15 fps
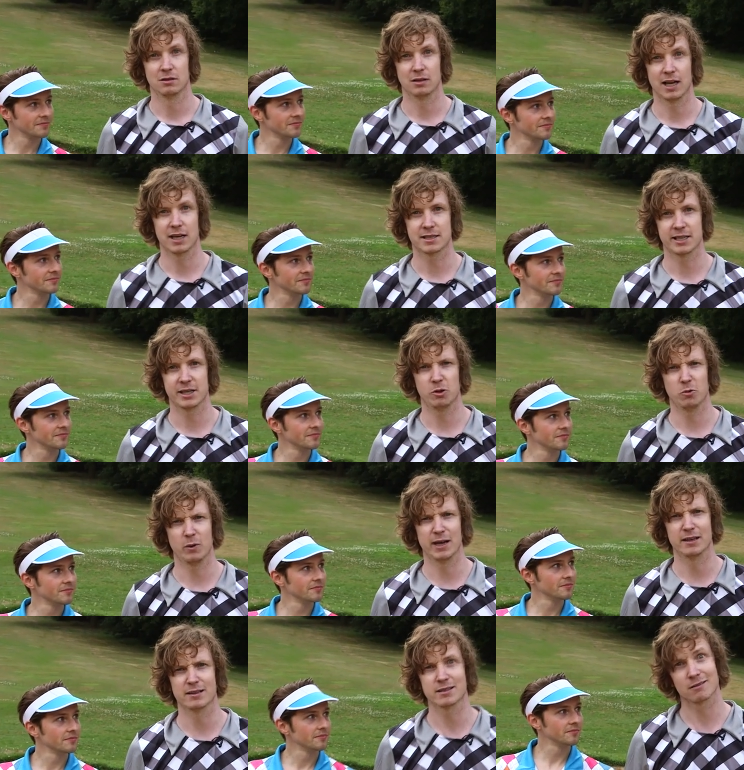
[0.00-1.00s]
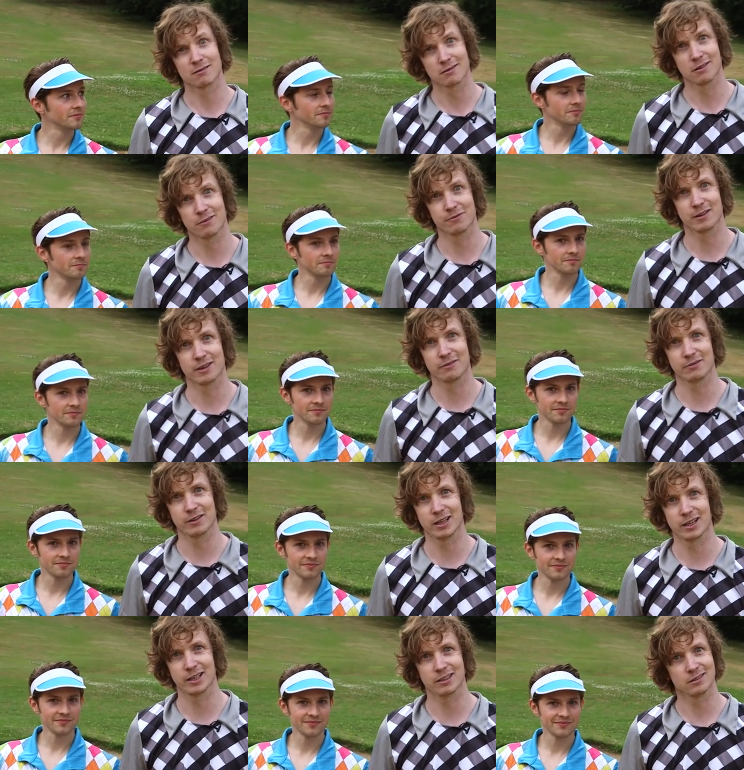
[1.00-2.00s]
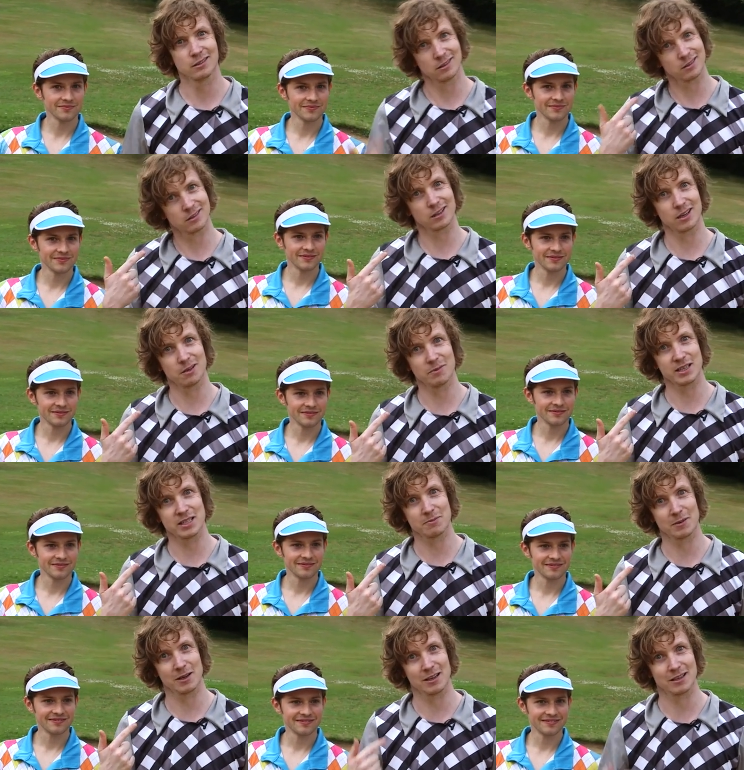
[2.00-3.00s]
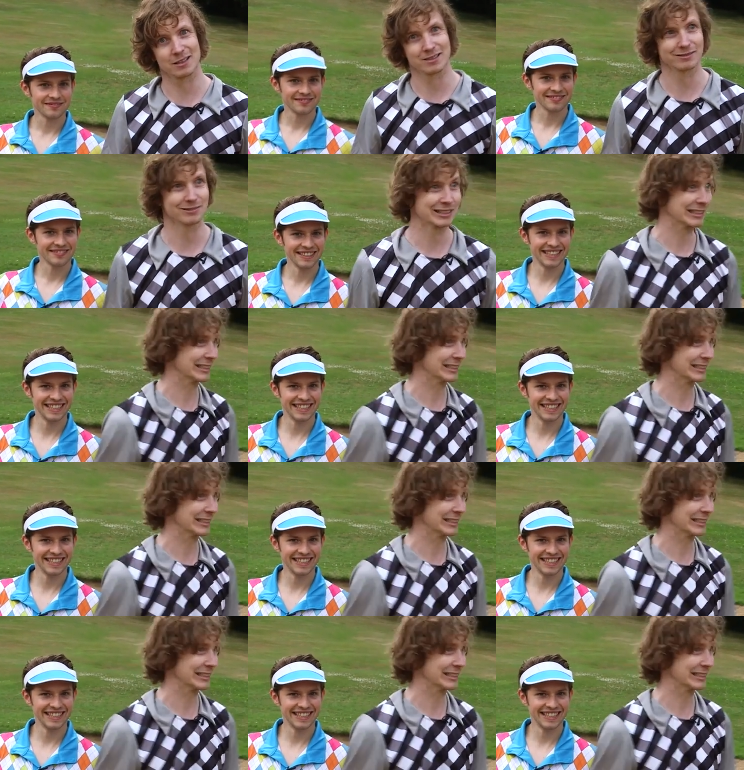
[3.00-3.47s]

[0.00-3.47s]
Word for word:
Speaker 1: let's see who wins. Got a funny feeling. It's going to be Spurs.